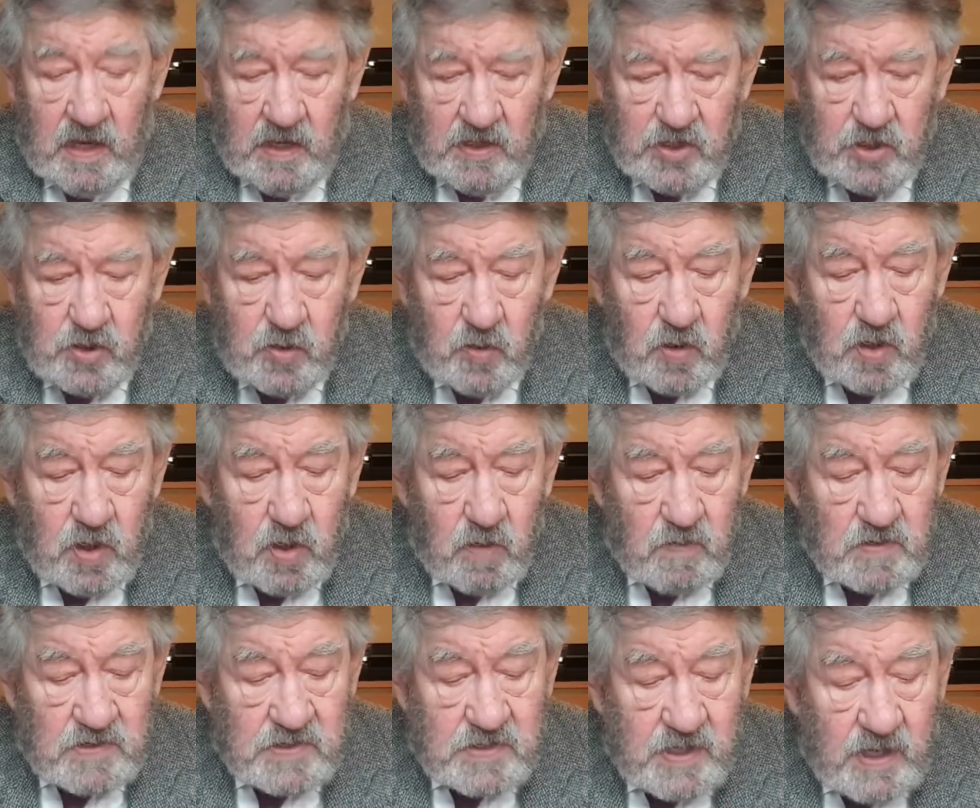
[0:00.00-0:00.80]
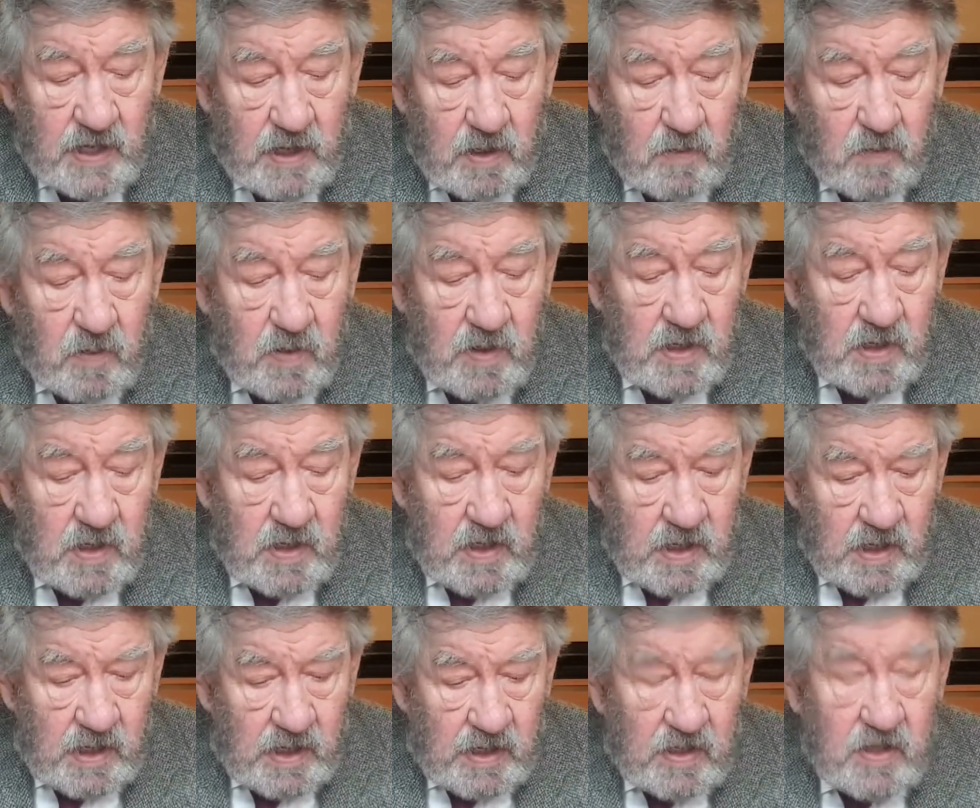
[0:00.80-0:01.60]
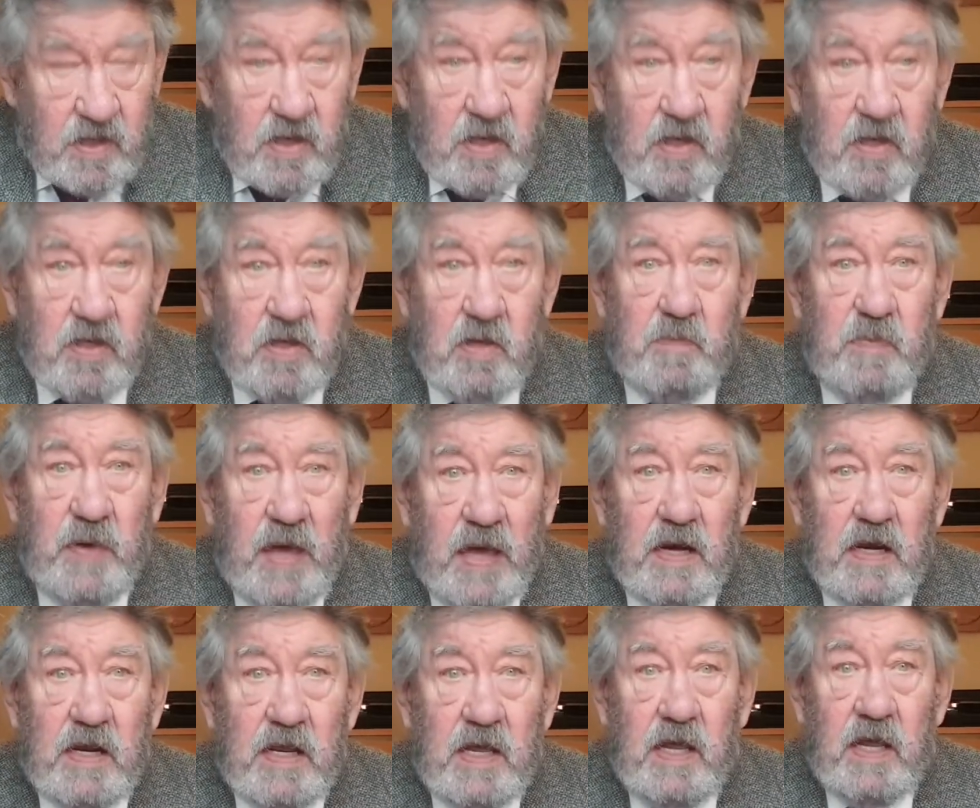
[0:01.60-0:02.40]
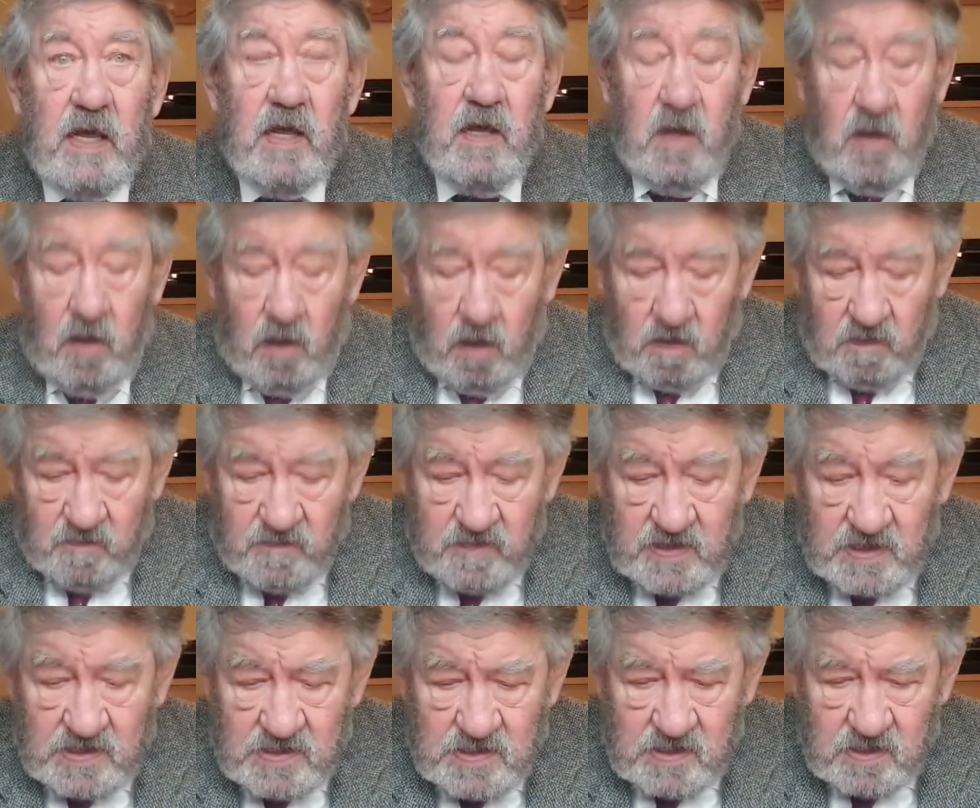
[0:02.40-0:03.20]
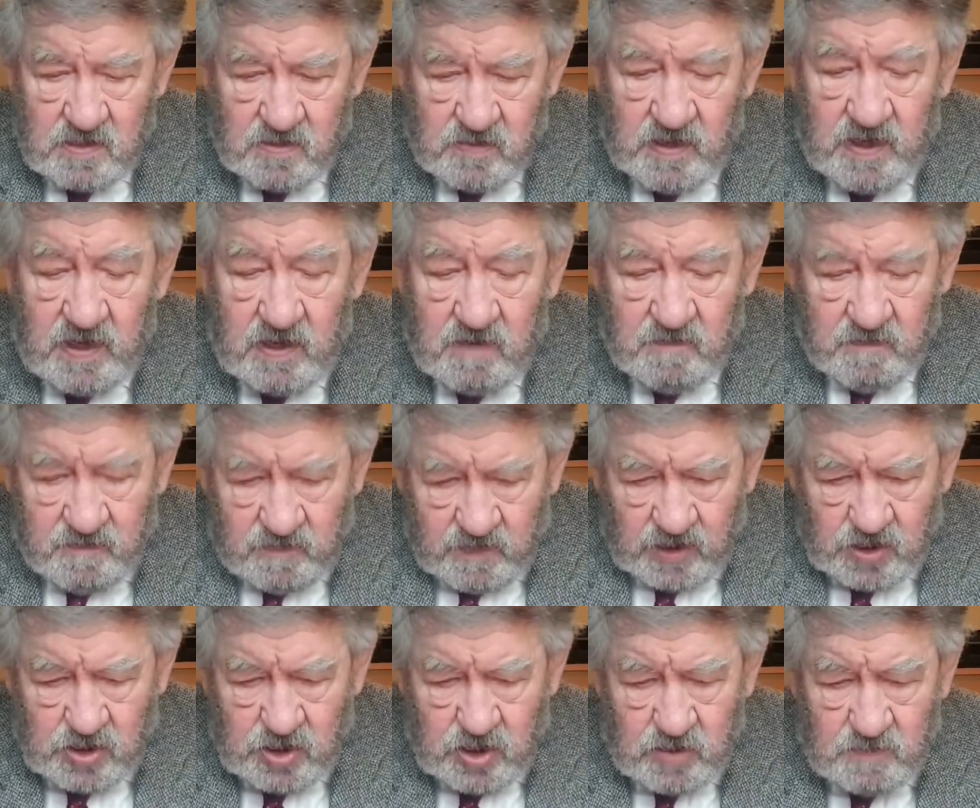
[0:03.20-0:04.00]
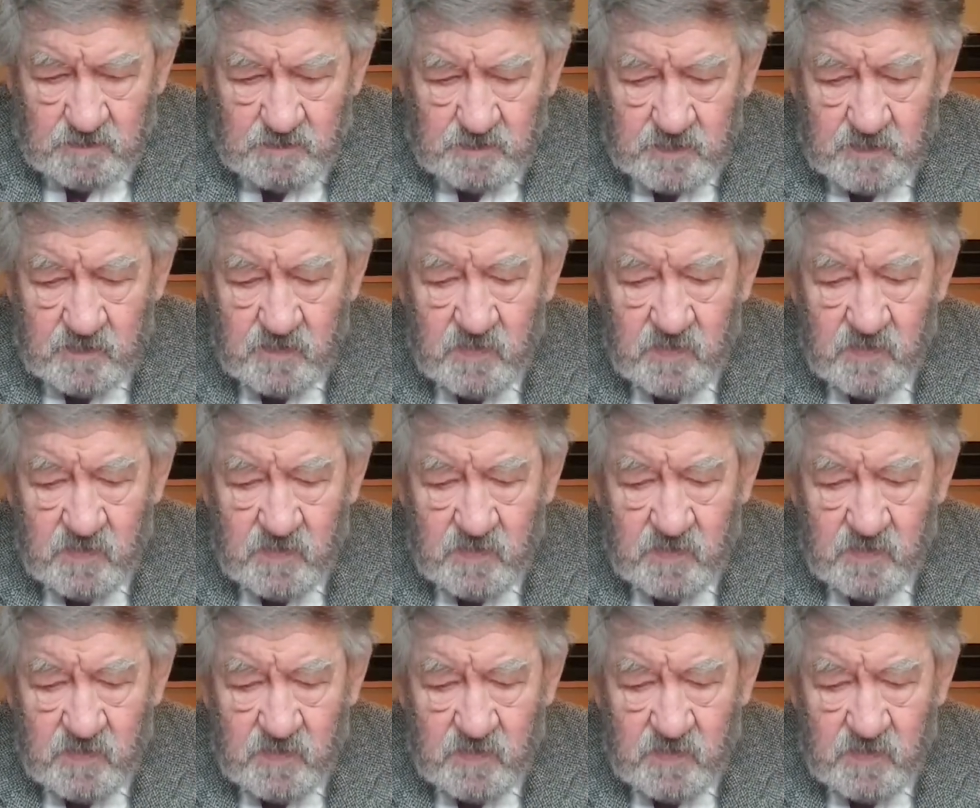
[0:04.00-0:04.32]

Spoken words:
And Jonah was now in the belly of this great fish.